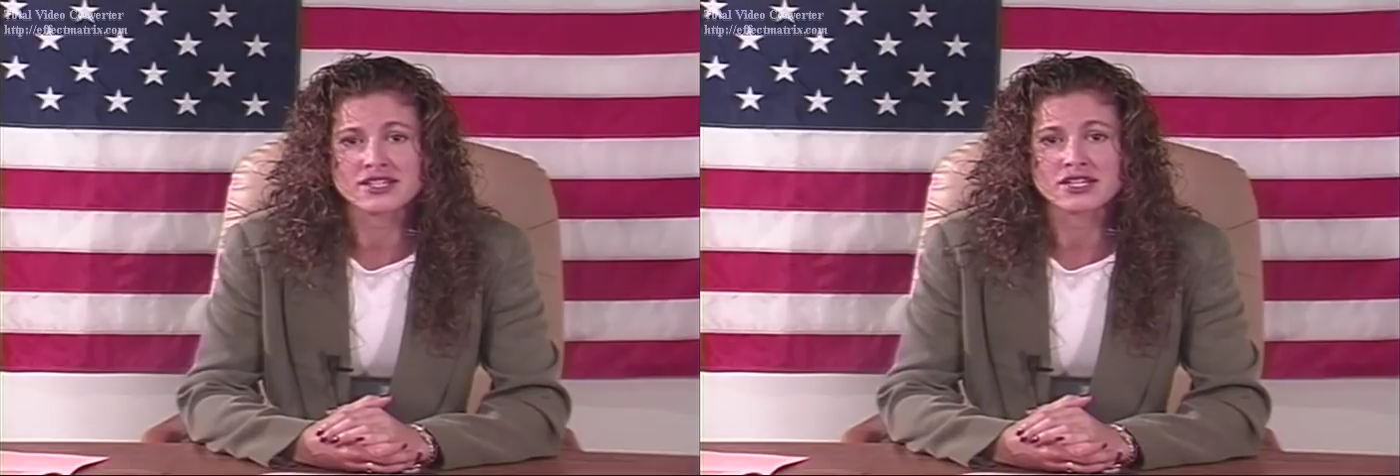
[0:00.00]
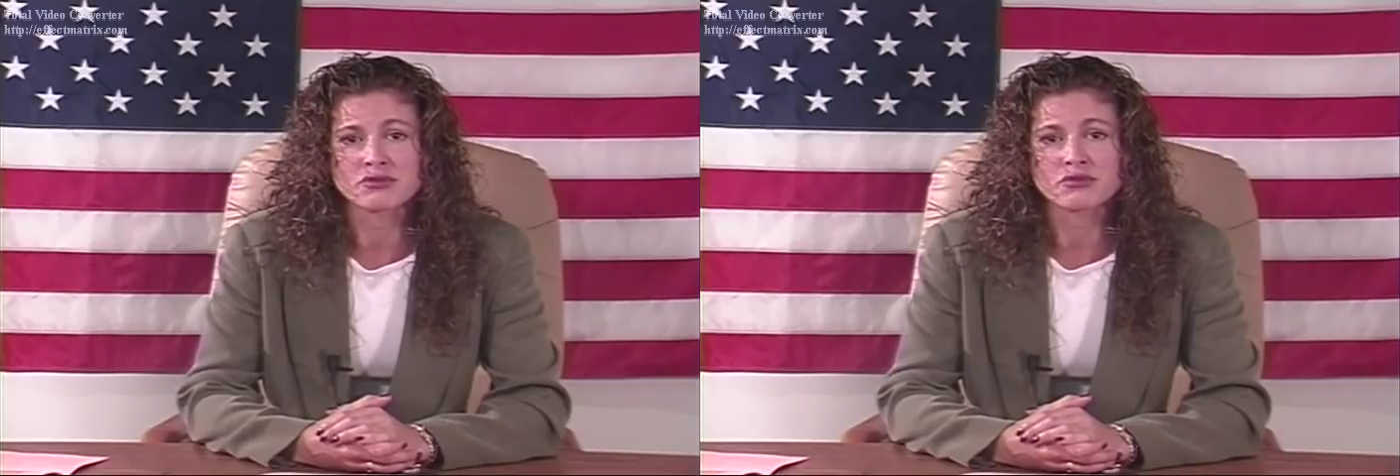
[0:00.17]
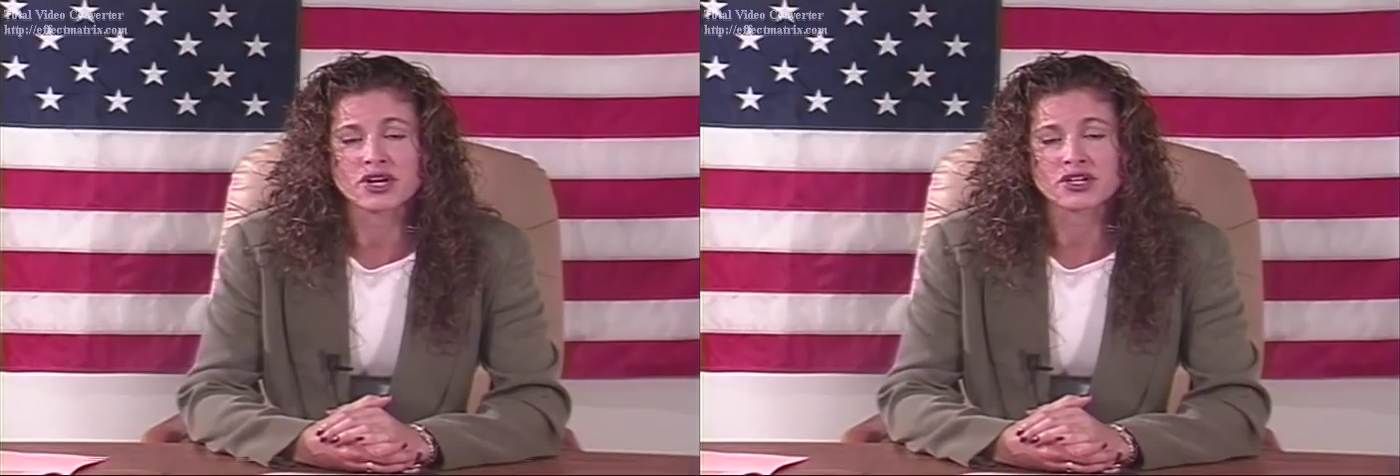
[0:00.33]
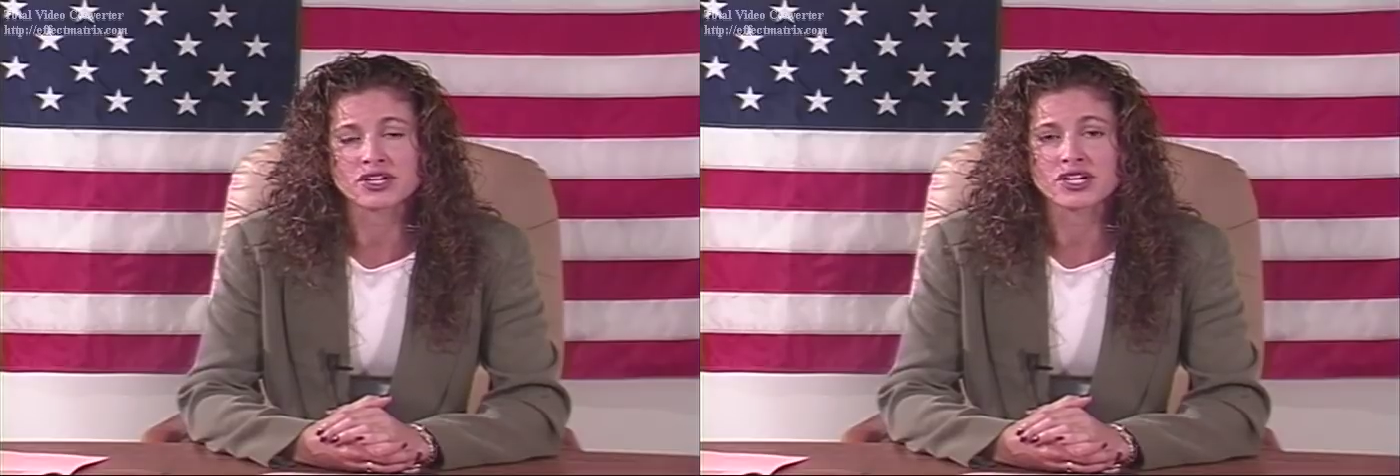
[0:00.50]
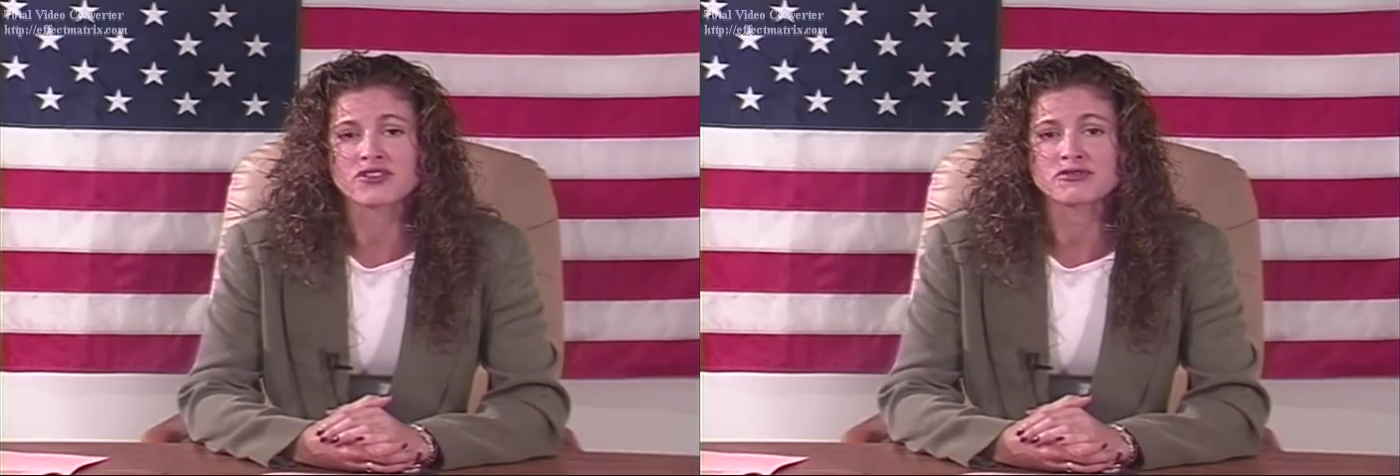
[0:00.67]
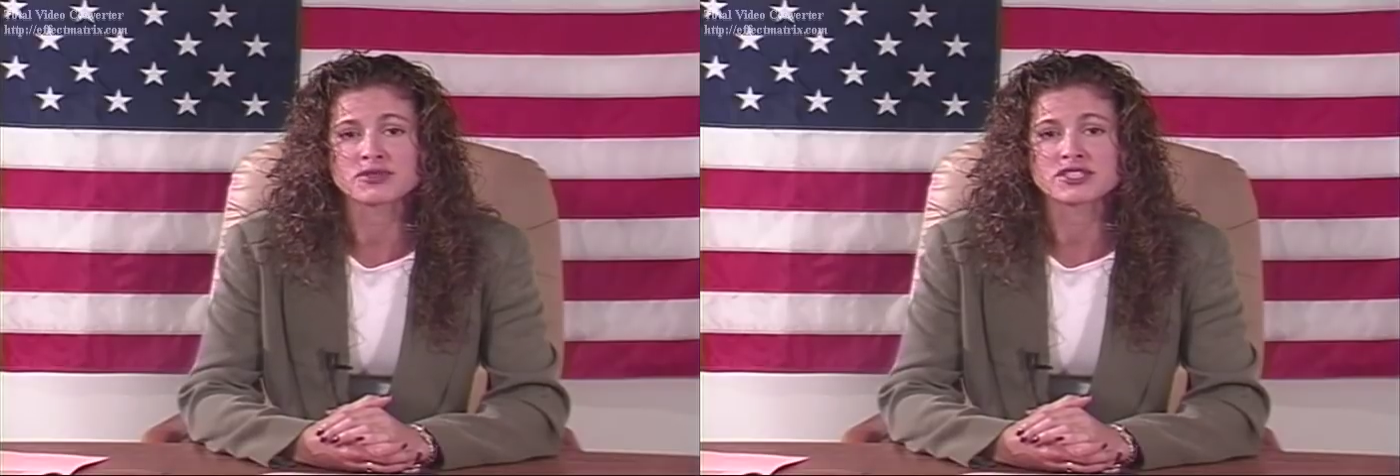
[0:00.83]
an American
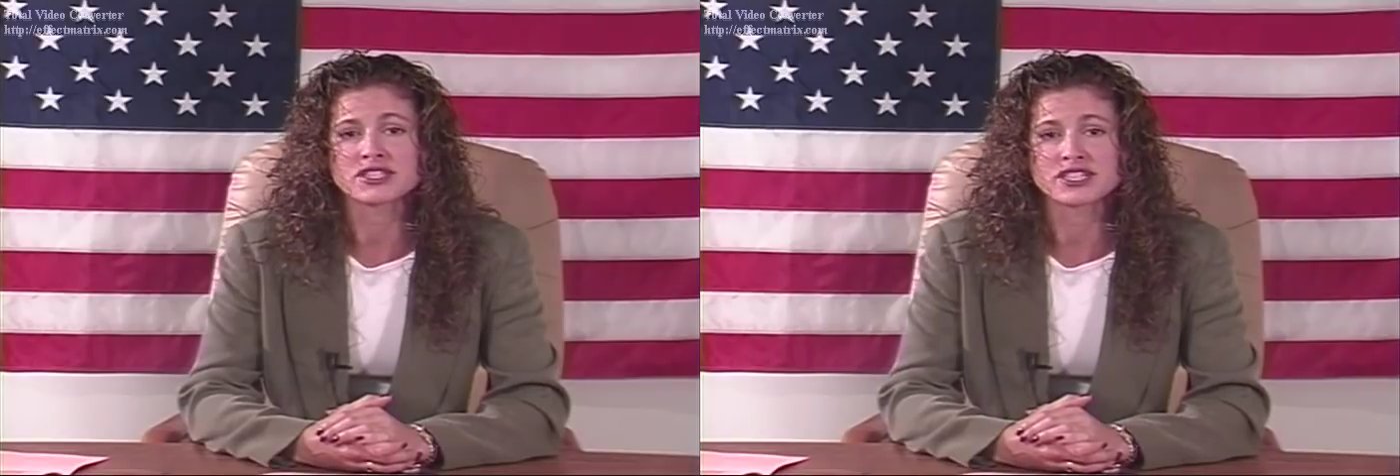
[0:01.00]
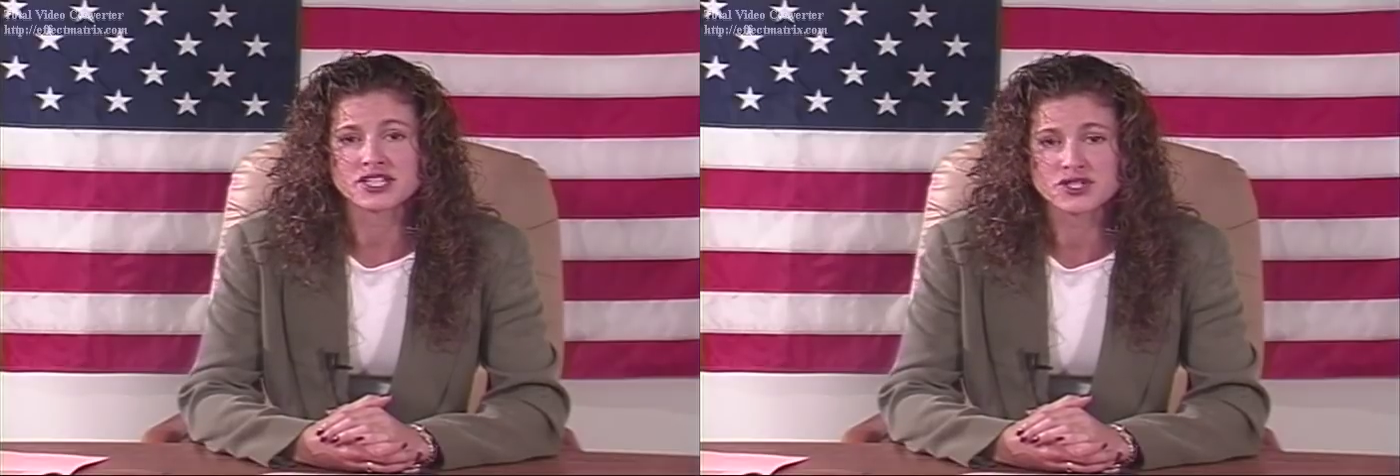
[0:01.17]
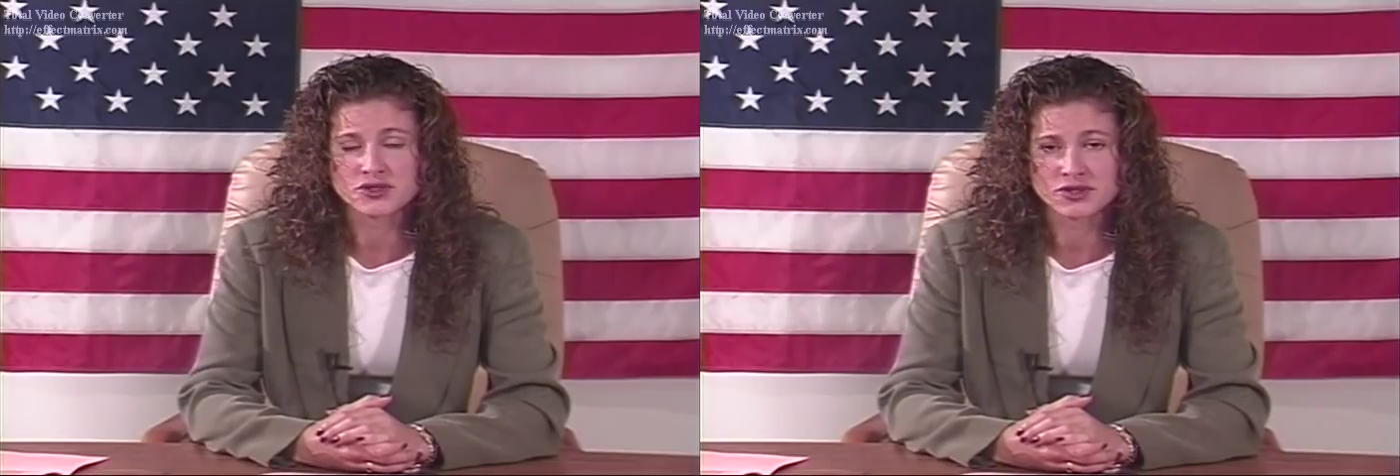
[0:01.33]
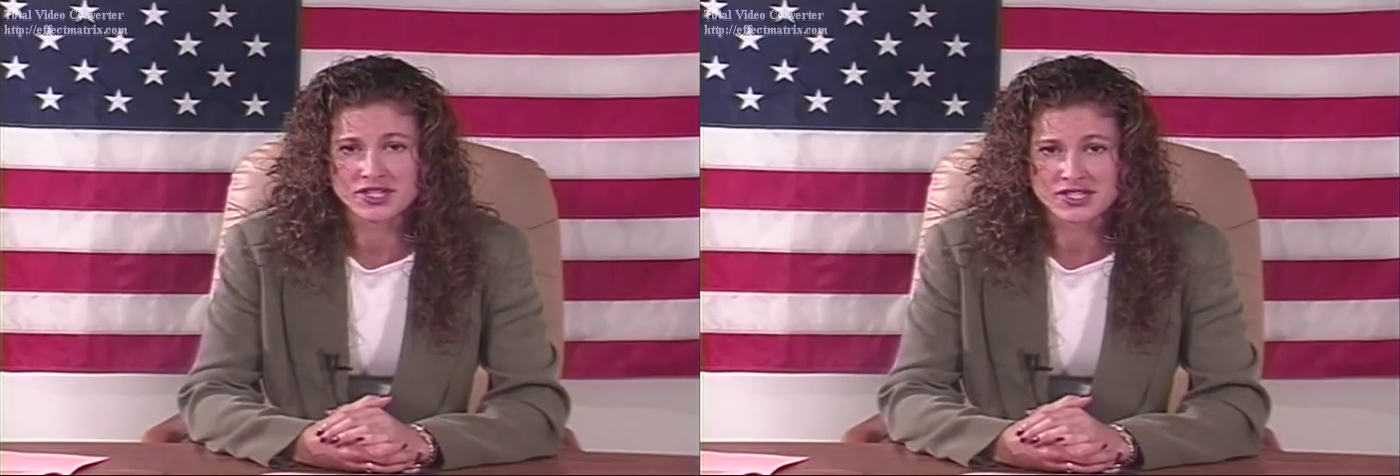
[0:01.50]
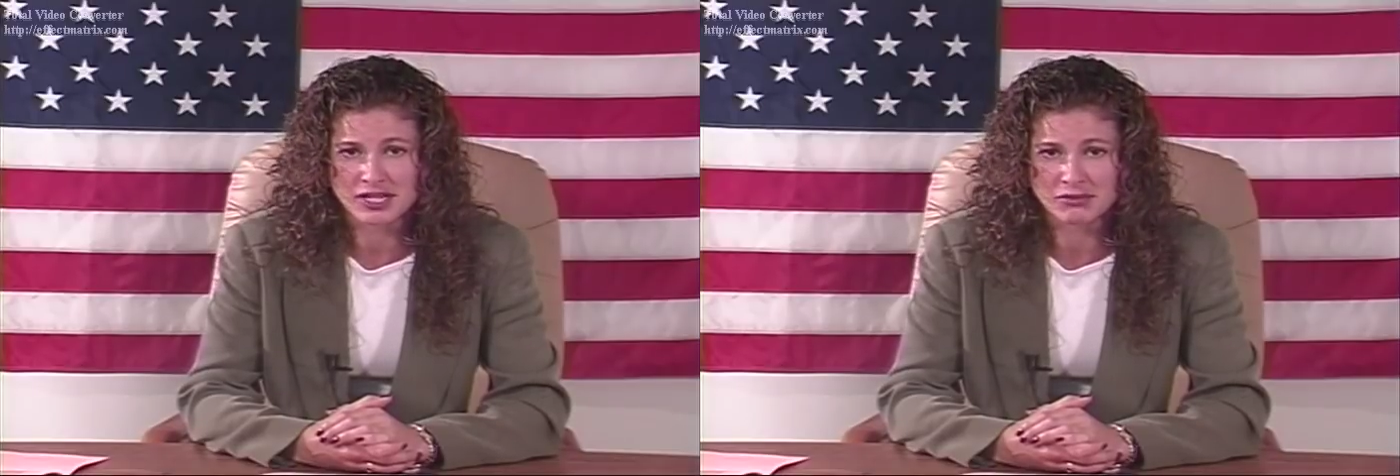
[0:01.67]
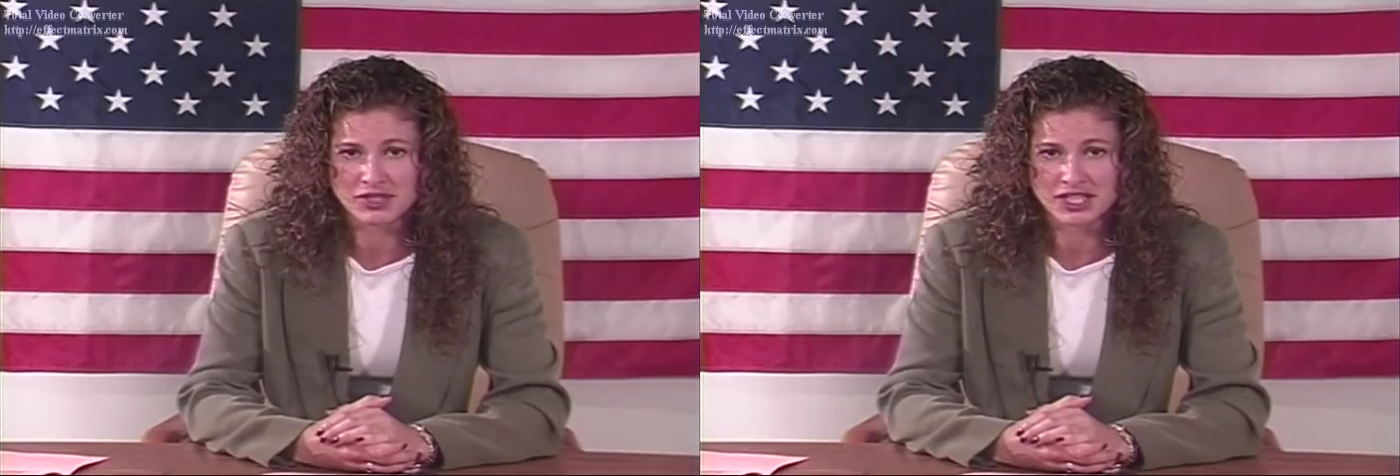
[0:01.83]
government and history
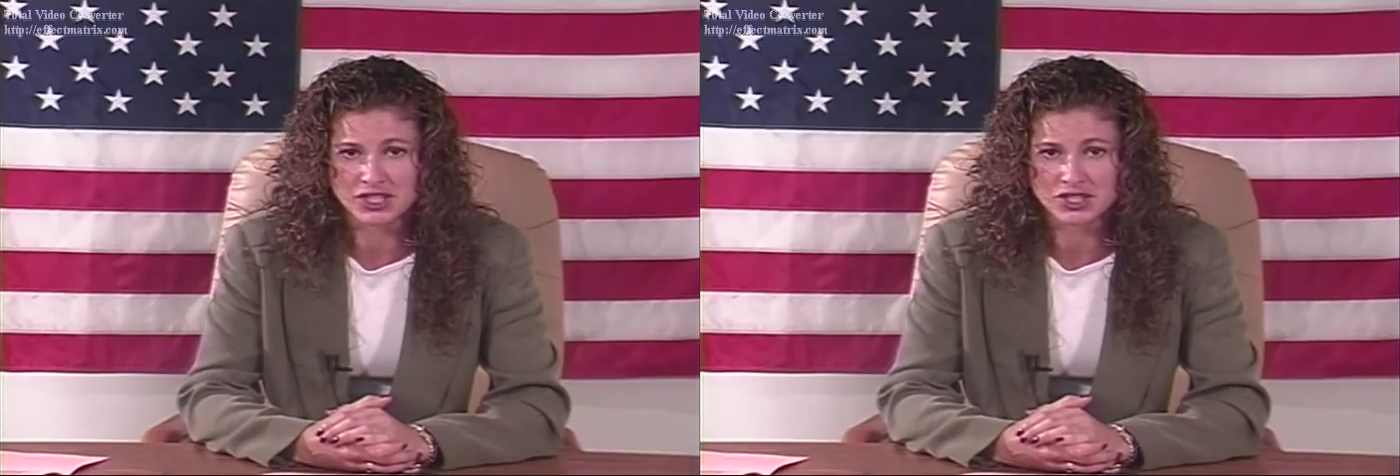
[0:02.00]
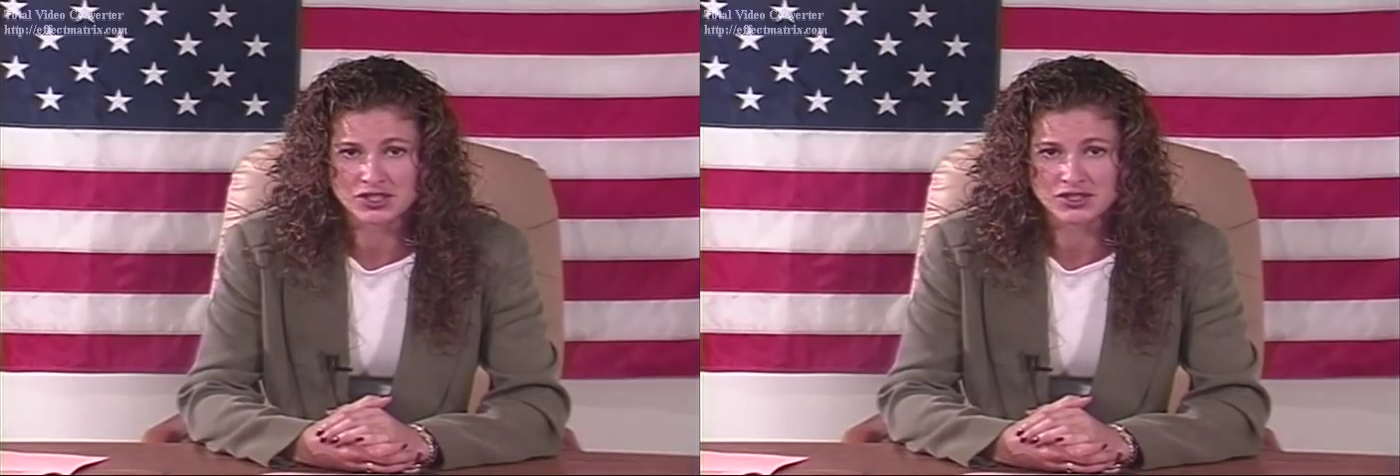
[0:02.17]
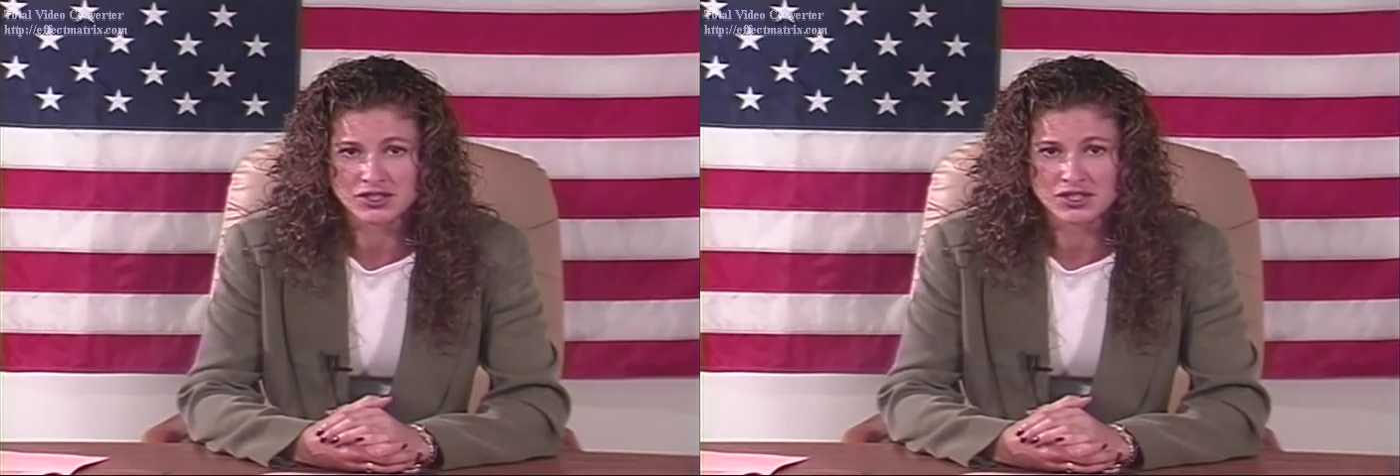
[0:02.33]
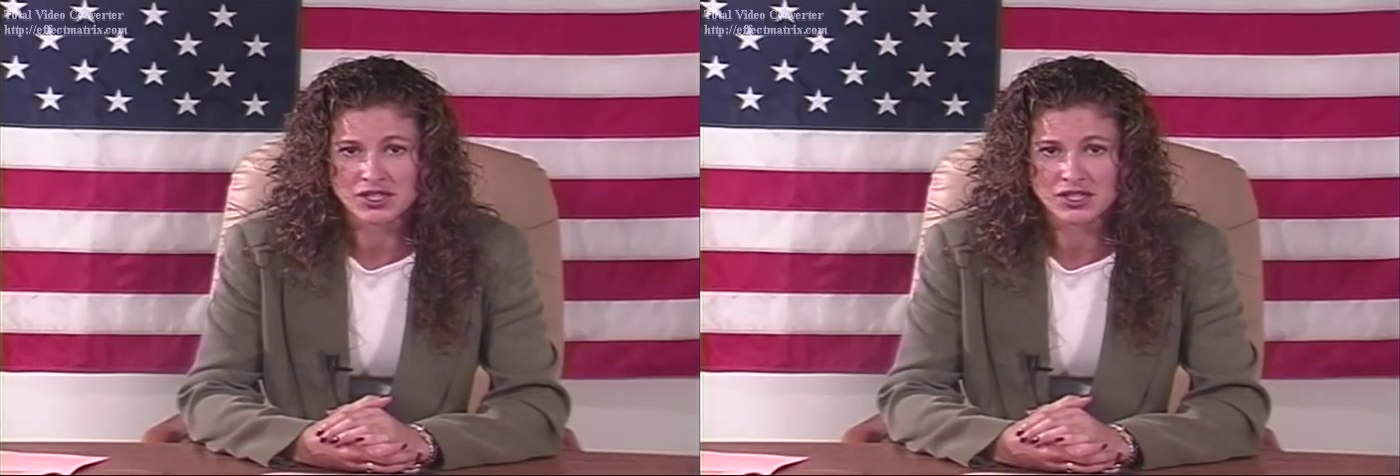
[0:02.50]
examination